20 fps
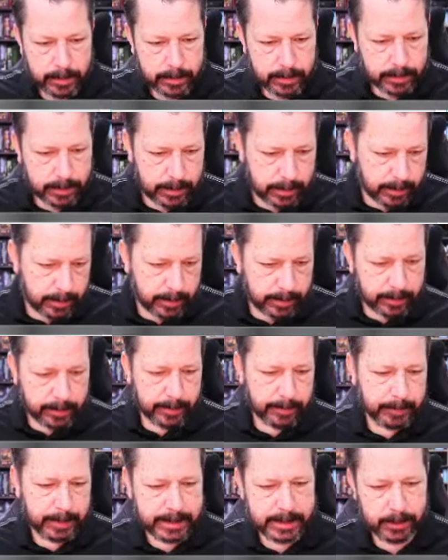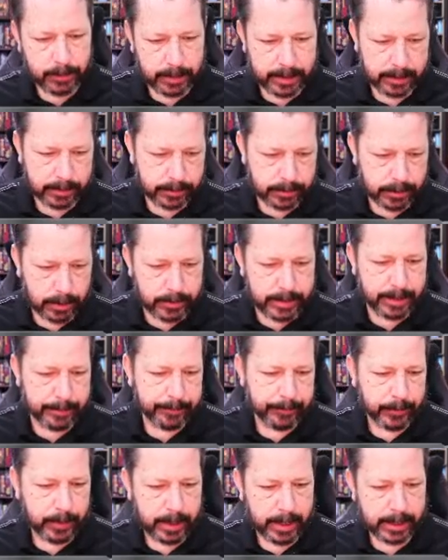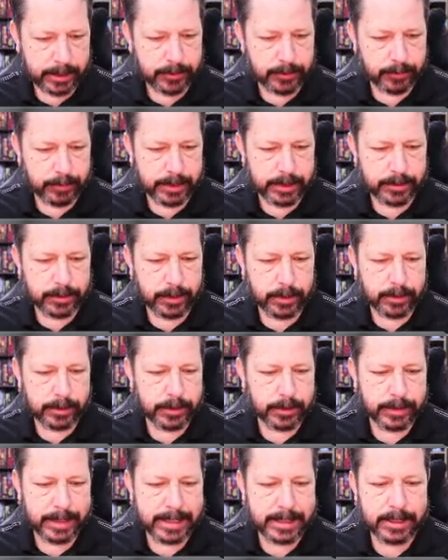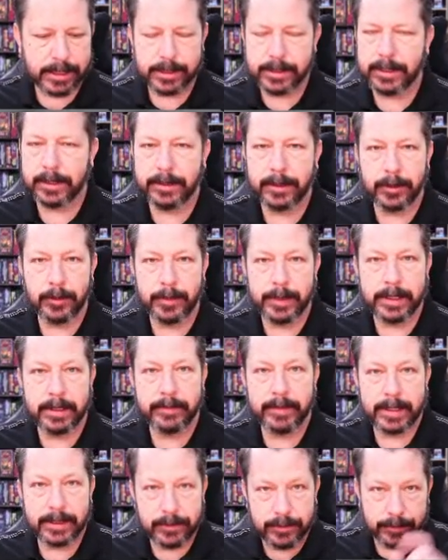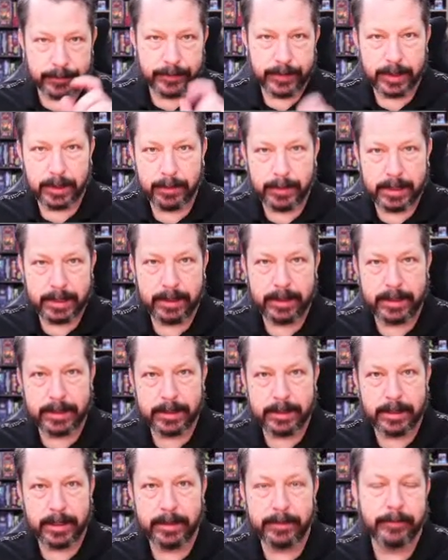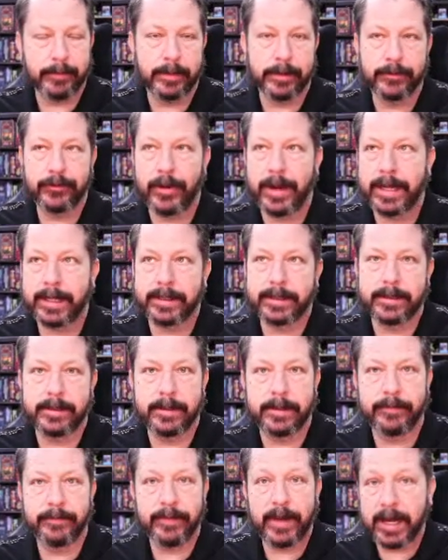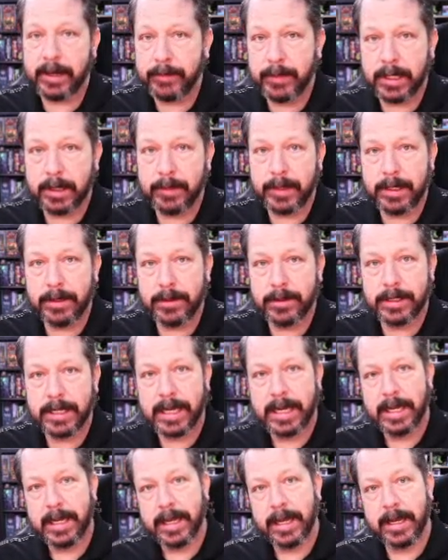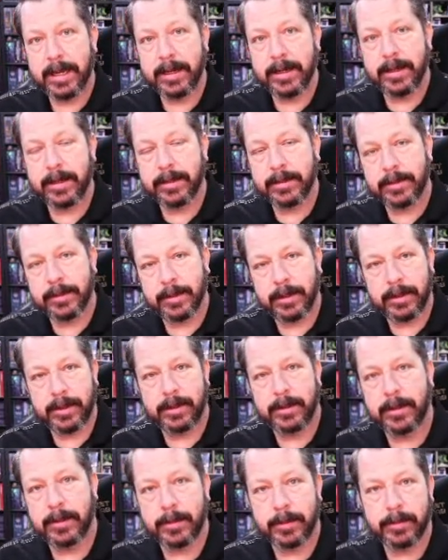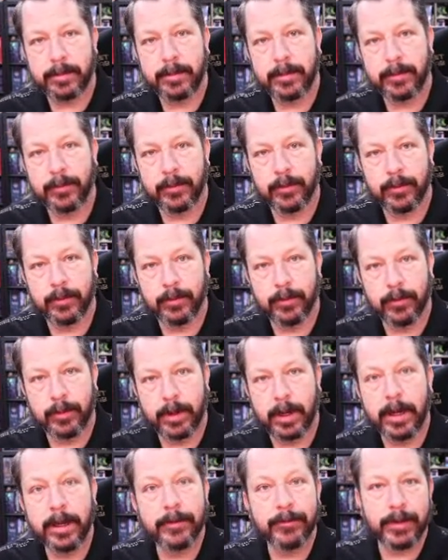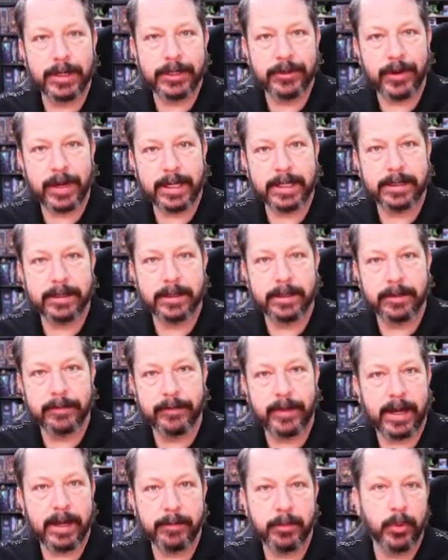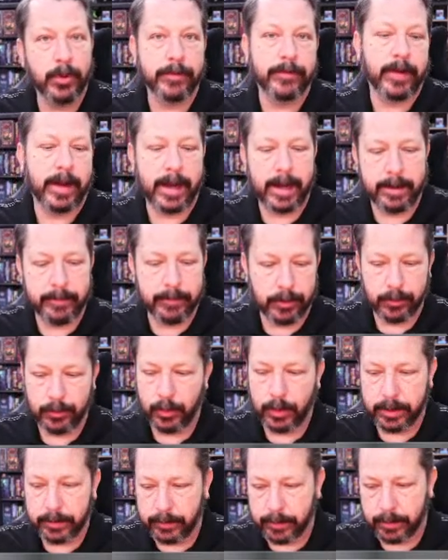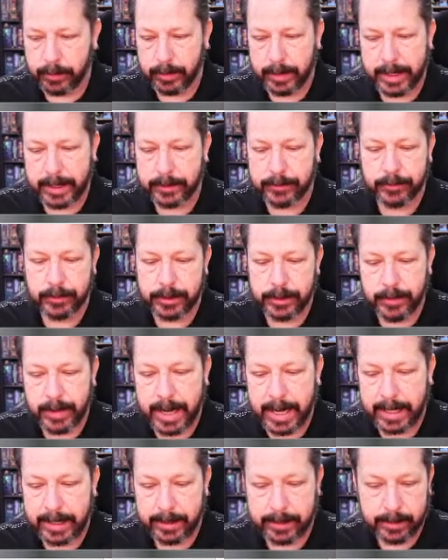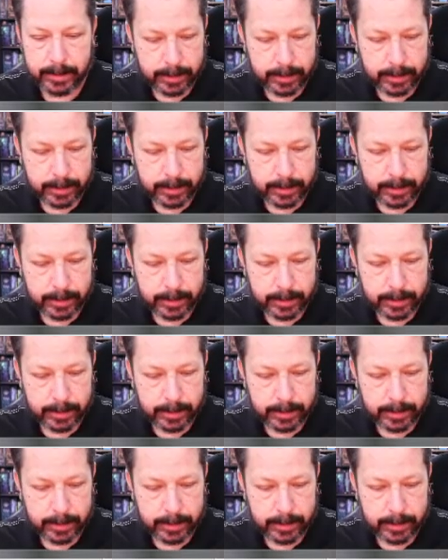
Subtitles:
Let's see what else. Oh yeah, extra restart. So that's just a little bit of extra filament. It retracted 5 millimeters and it unretracted 5.5 or whatever extra you added.